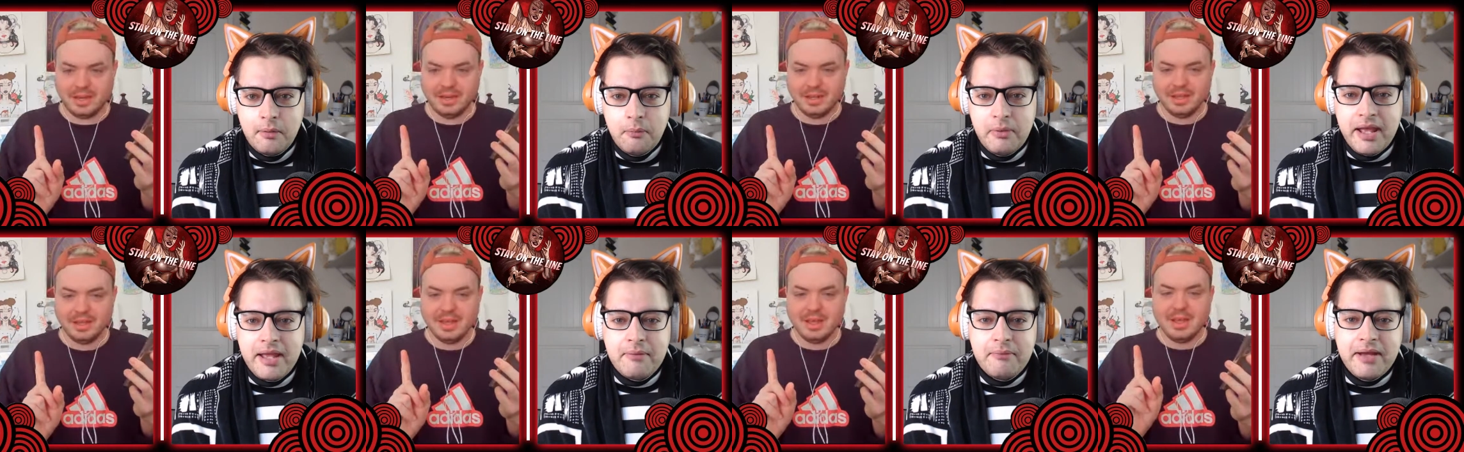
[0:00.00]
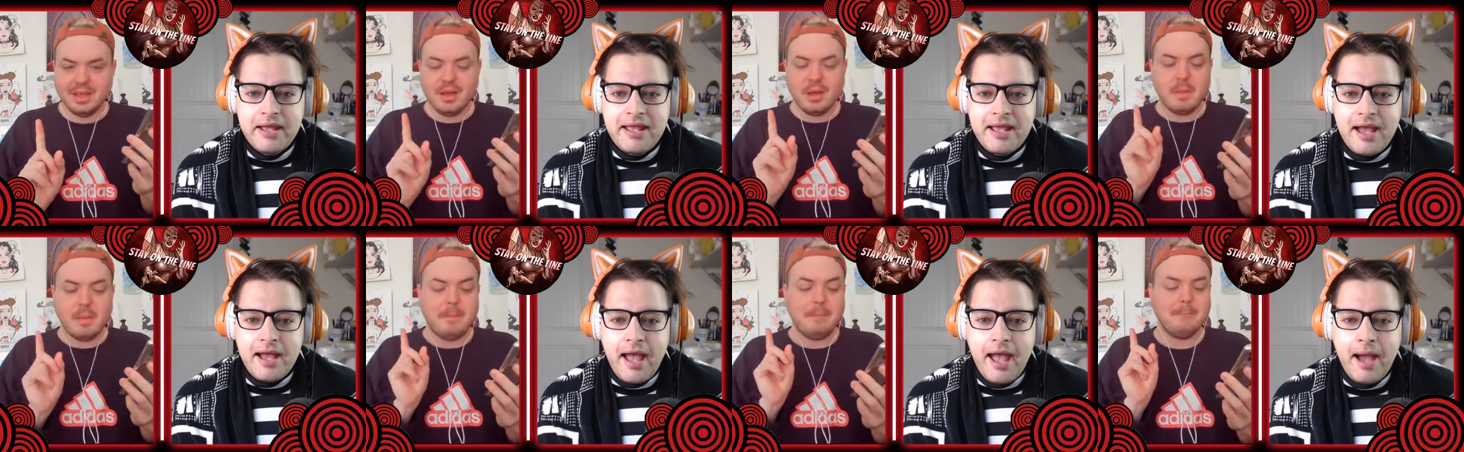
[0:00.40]

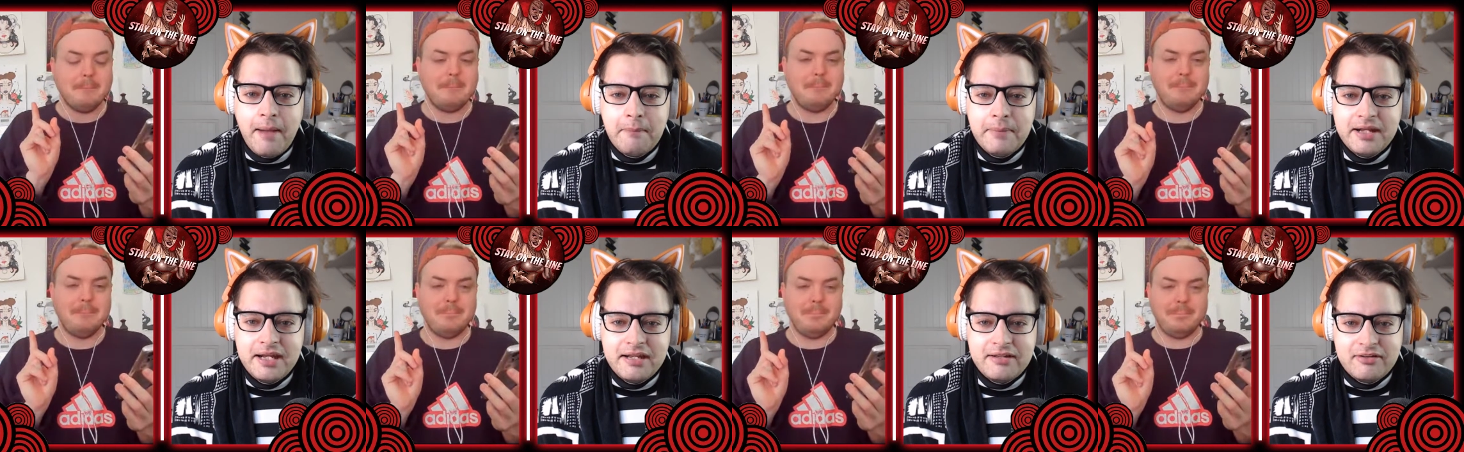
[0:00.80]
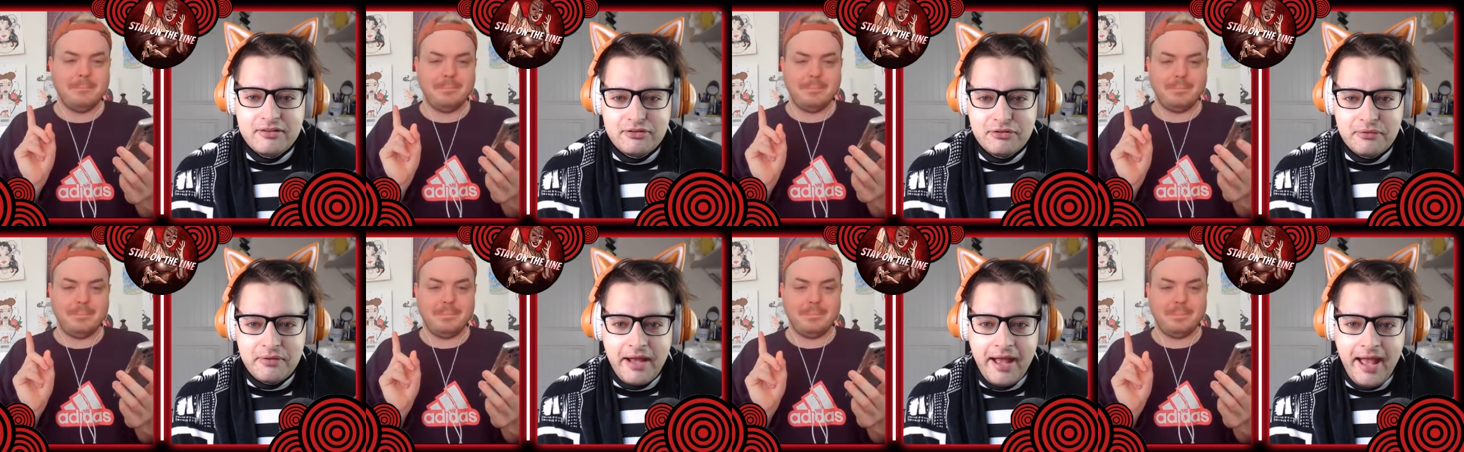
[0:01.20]
Speaker 1: Wait. How many did
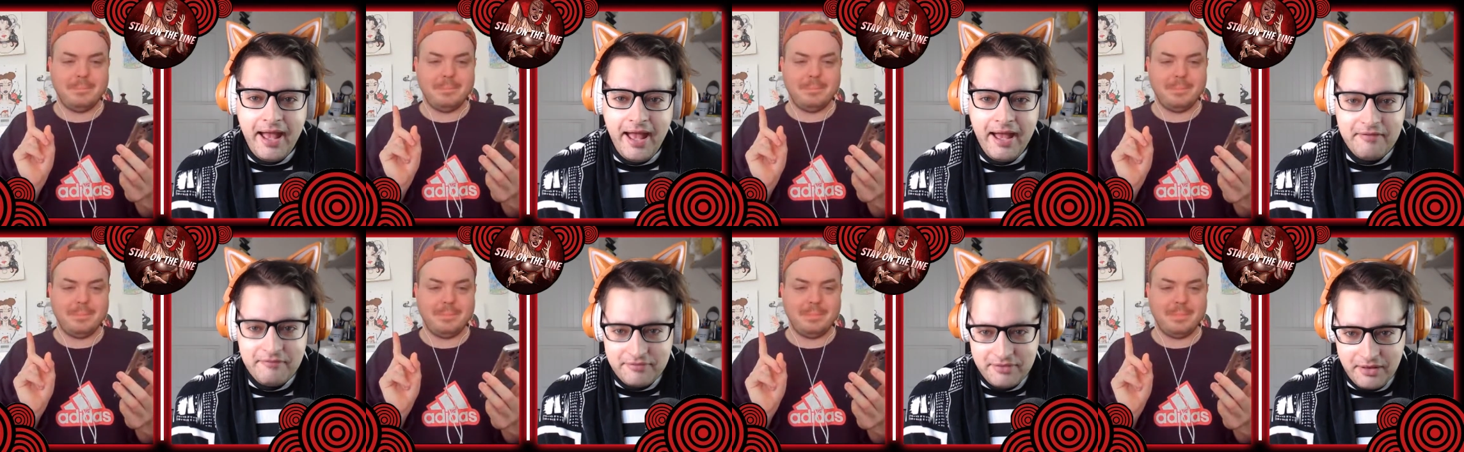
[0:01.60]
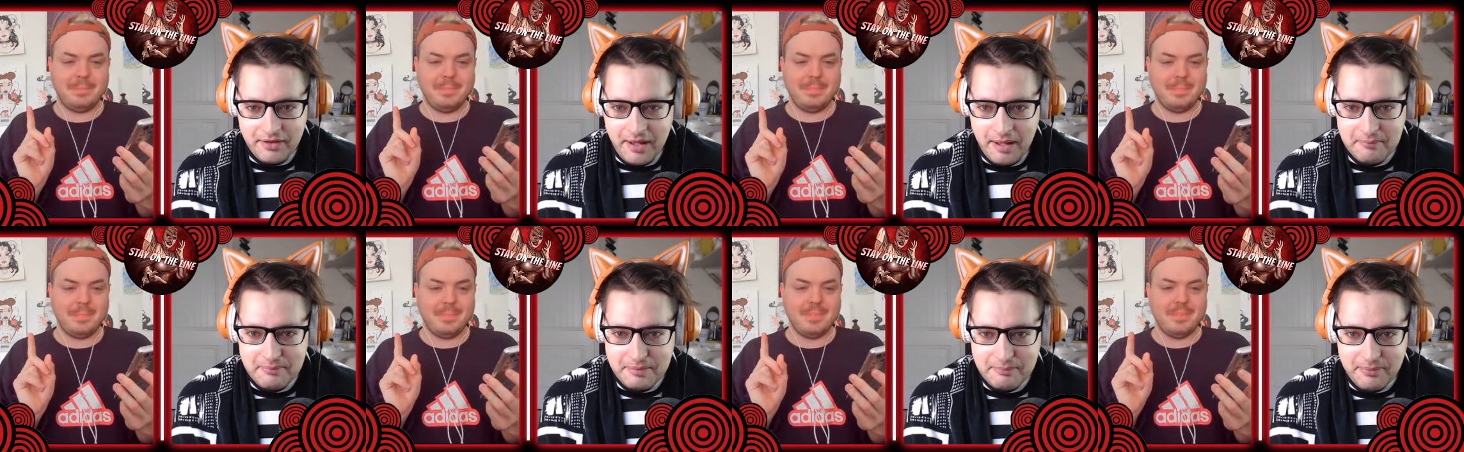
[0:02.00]
you have, though?
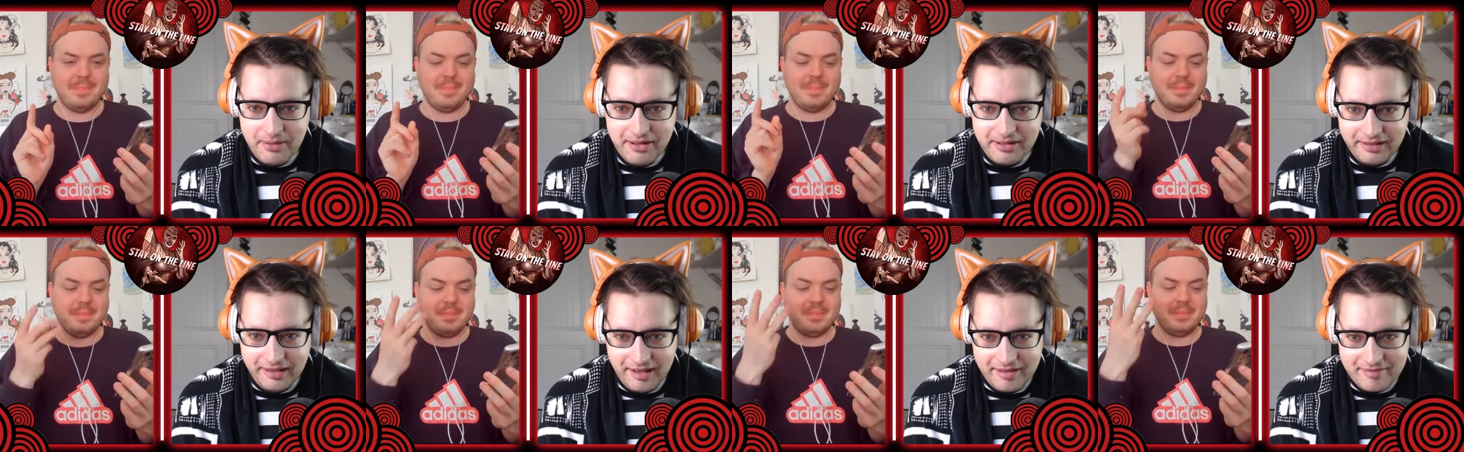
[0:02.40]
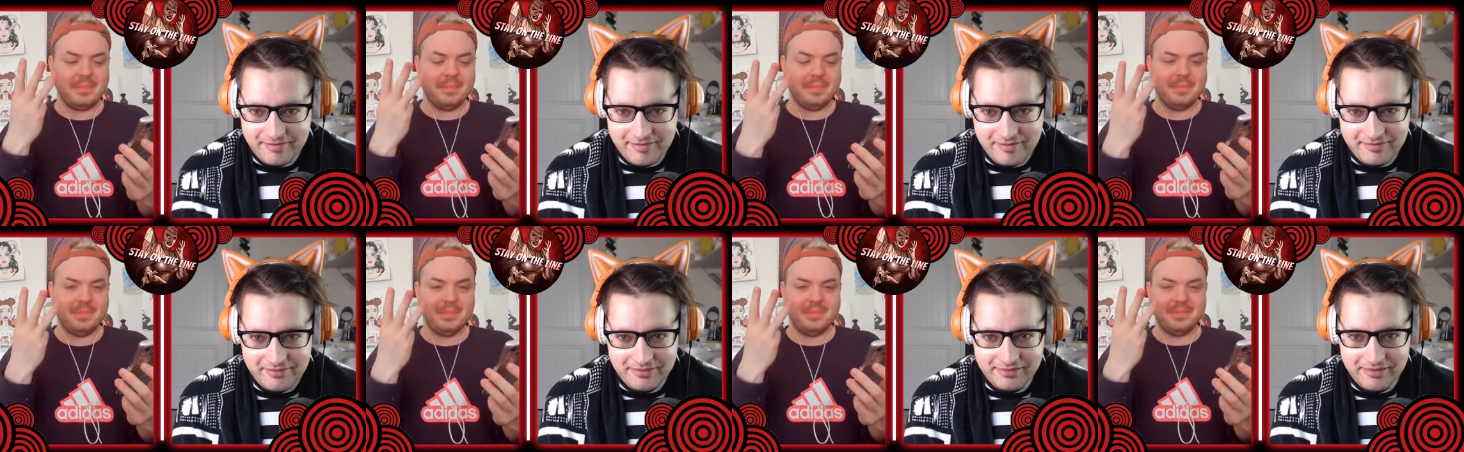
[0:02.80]
How many podcasts
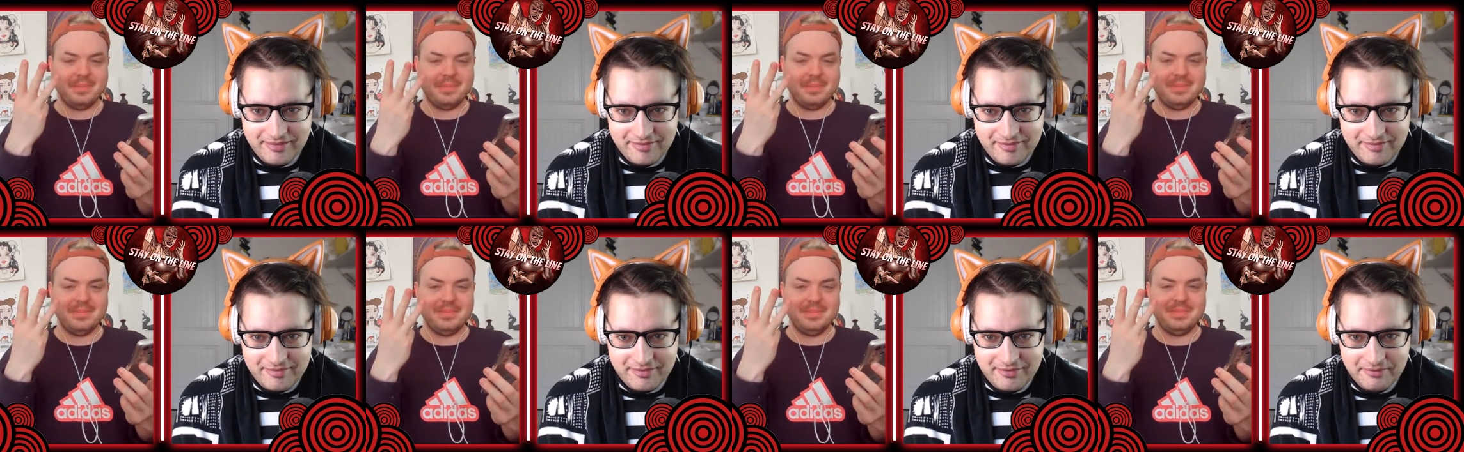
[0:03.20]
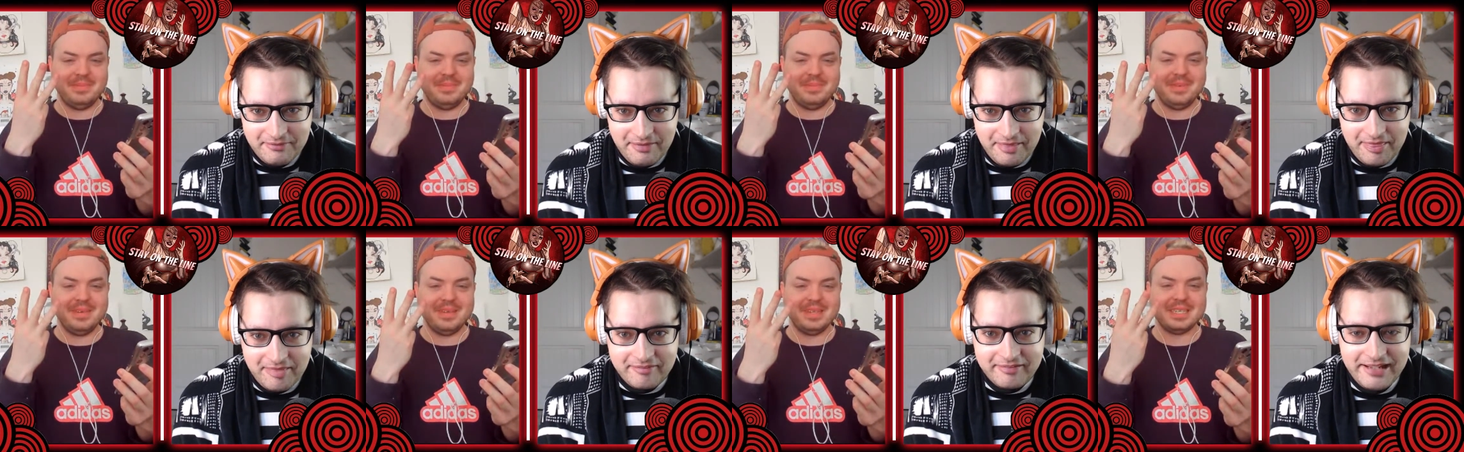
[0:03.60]
did you listen to?
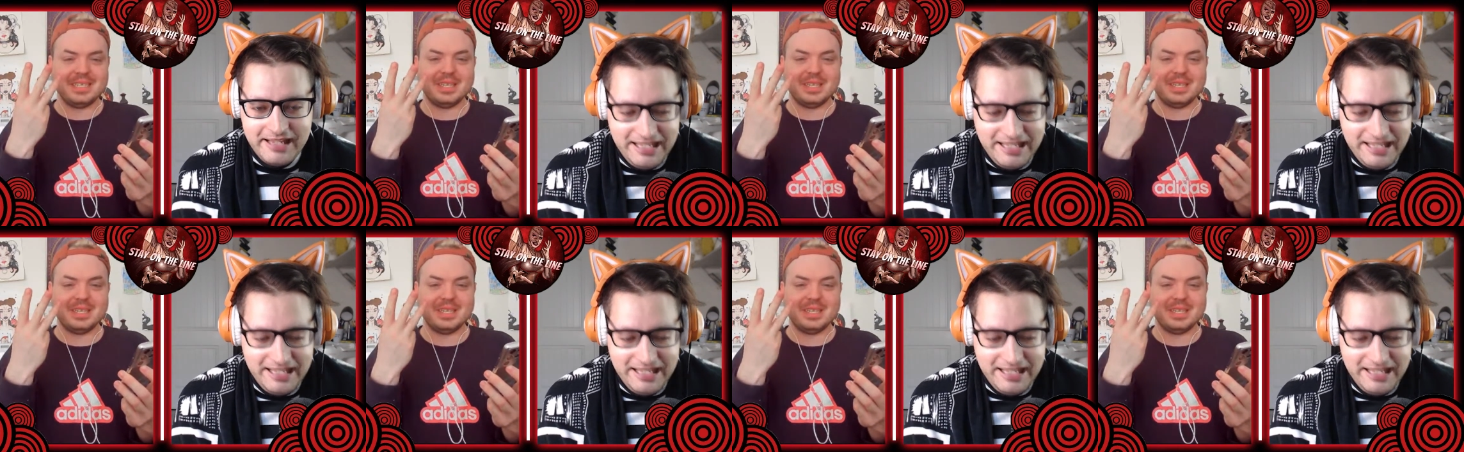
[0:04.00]
3.